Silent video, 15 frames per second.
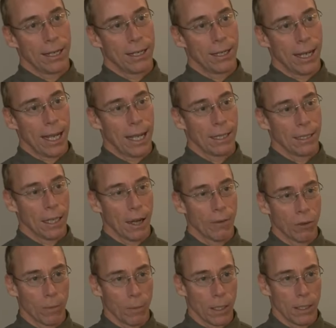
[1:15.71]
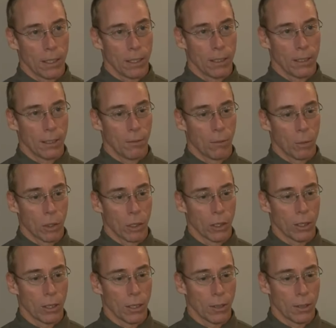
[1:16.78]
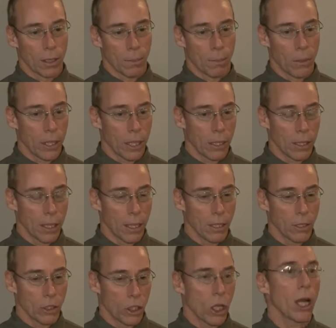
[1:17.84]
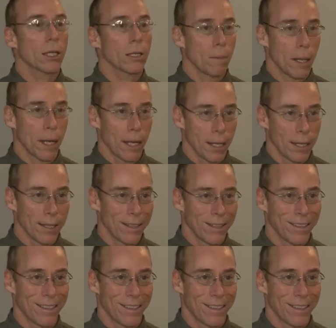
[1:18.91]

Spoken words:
and government were completely shocked by